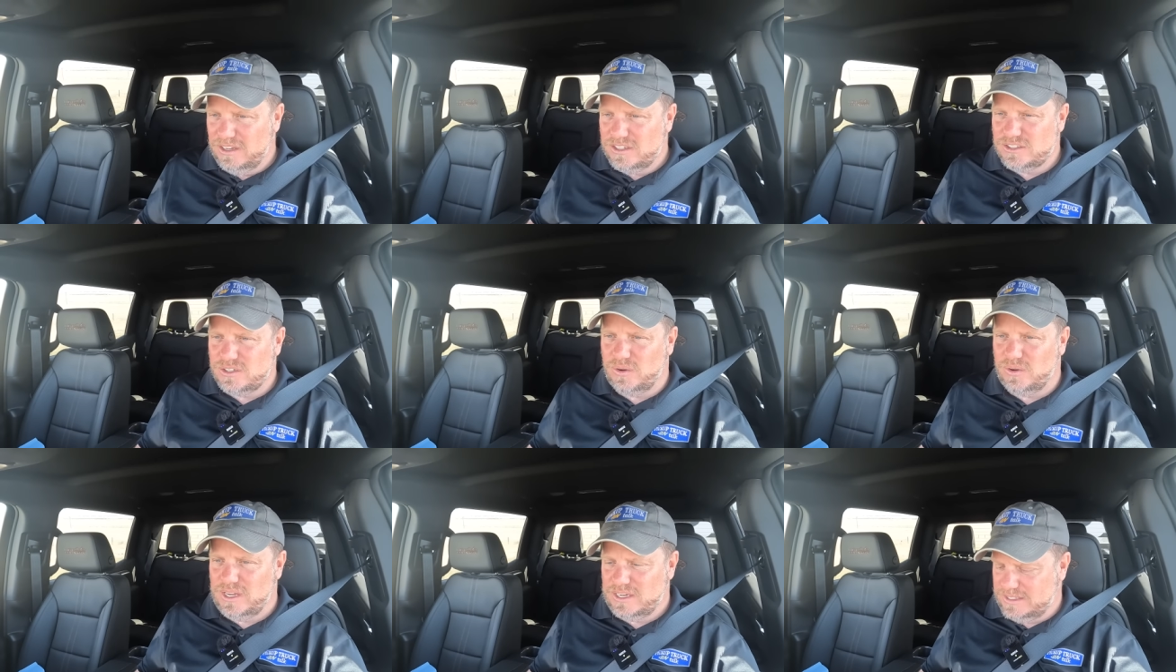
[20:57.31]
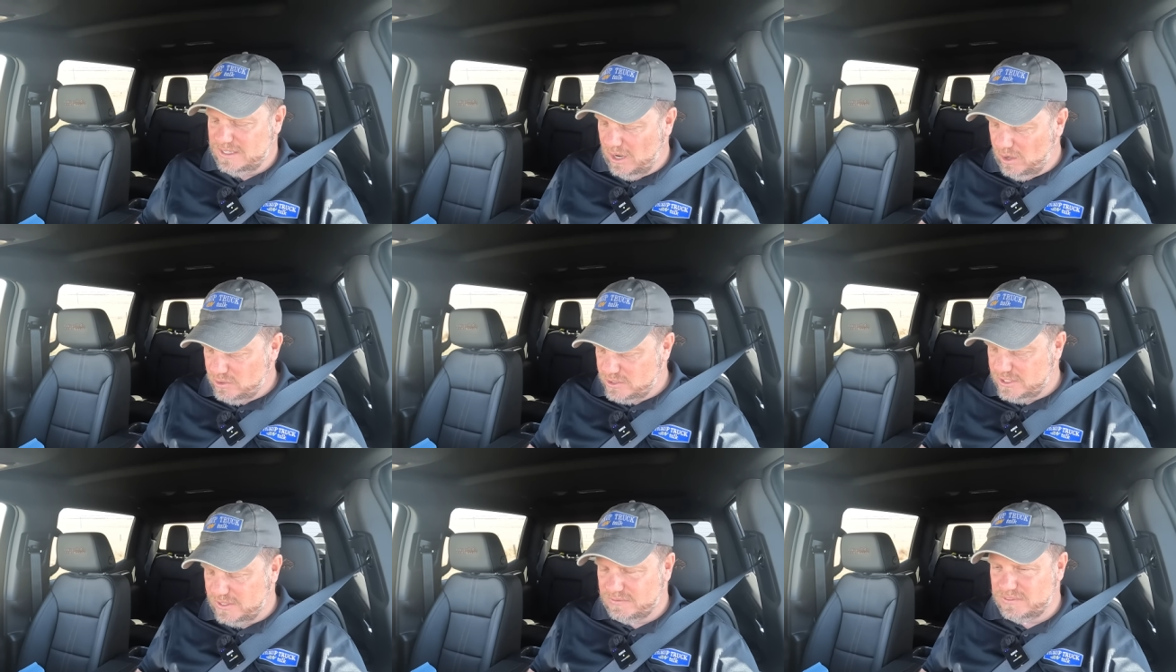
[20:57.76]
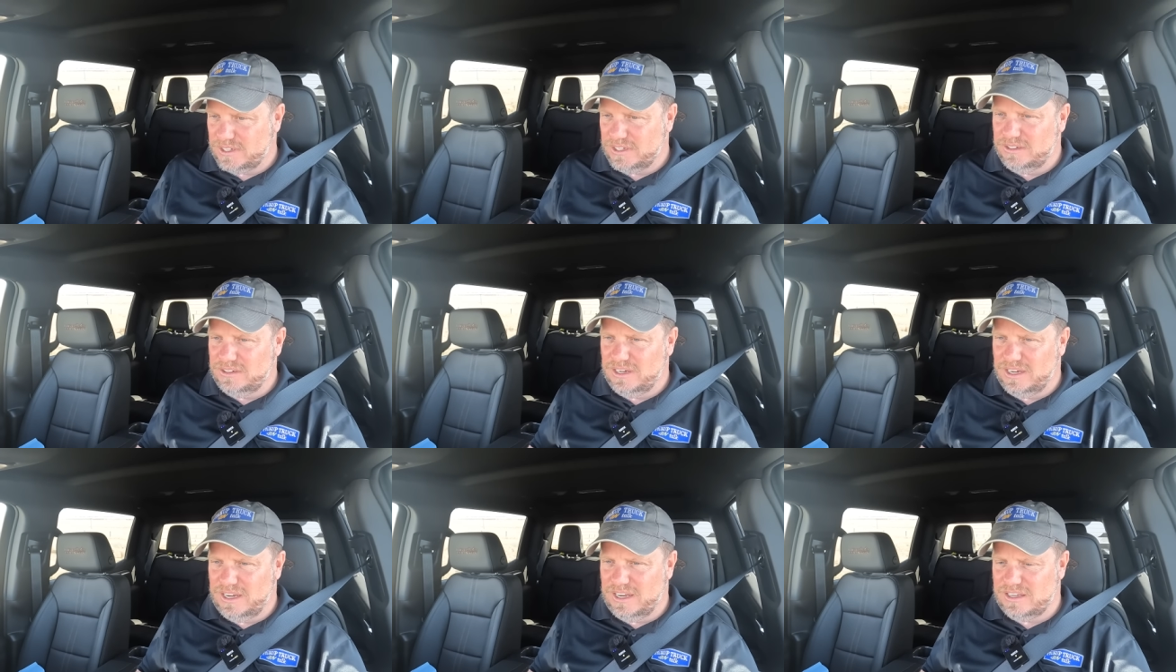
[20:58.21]
So it
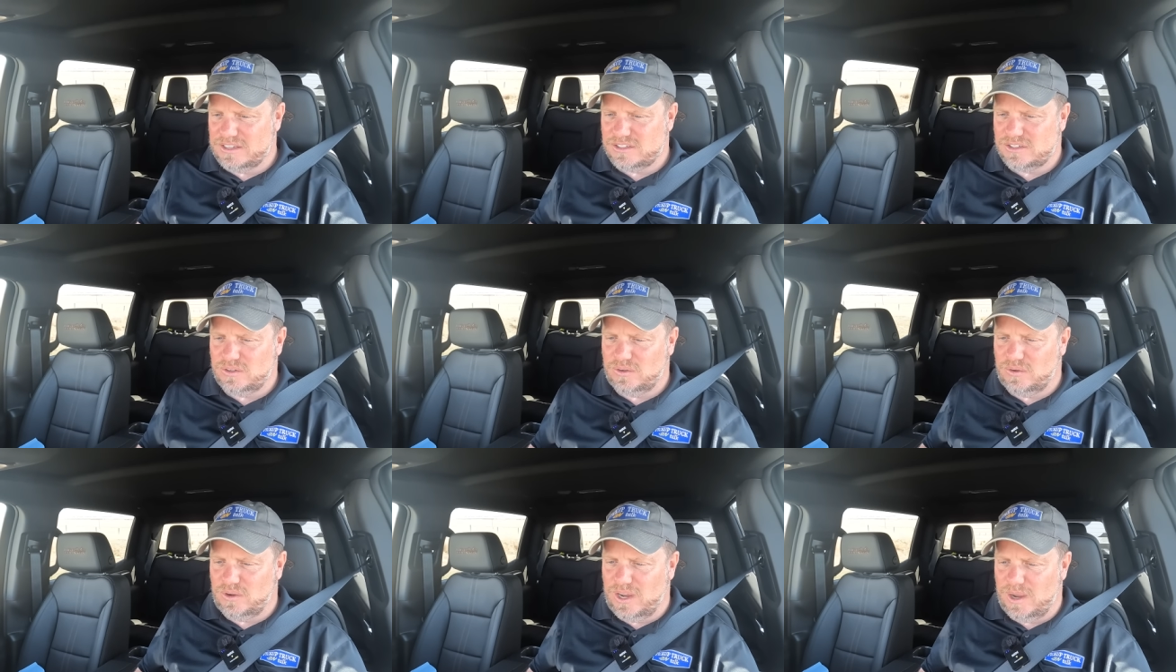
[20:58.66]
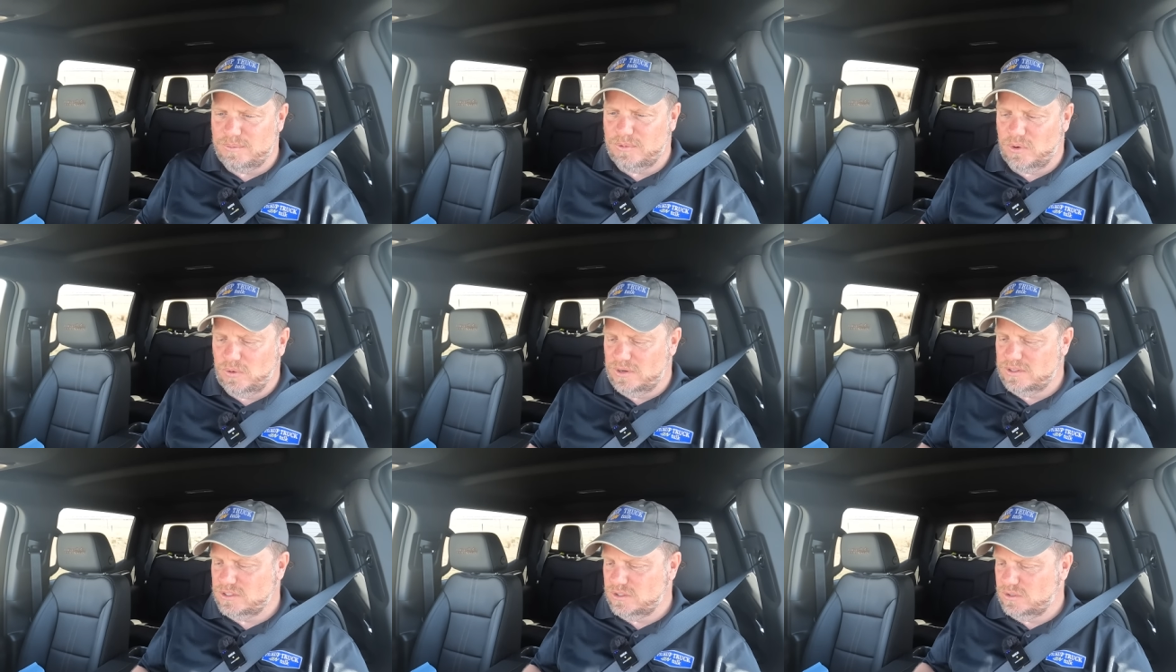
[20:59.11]
downshifted, and so I'm going